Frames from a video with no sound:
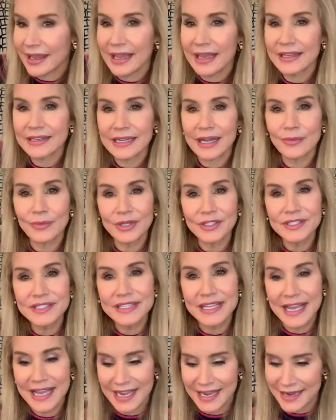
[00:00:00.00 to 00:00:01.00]
And I will
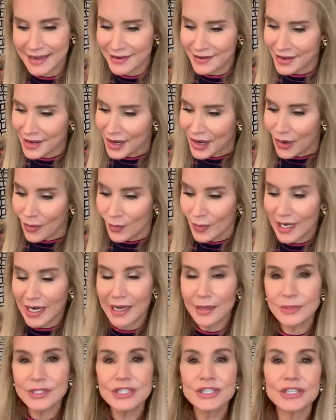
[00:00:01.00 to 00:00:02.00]
say, when
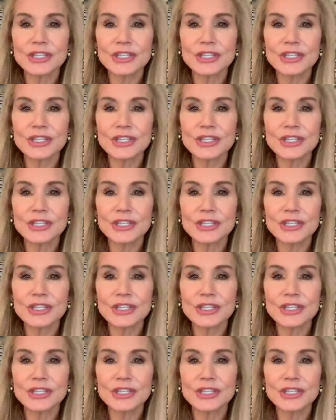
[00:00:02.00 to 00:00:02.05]
I was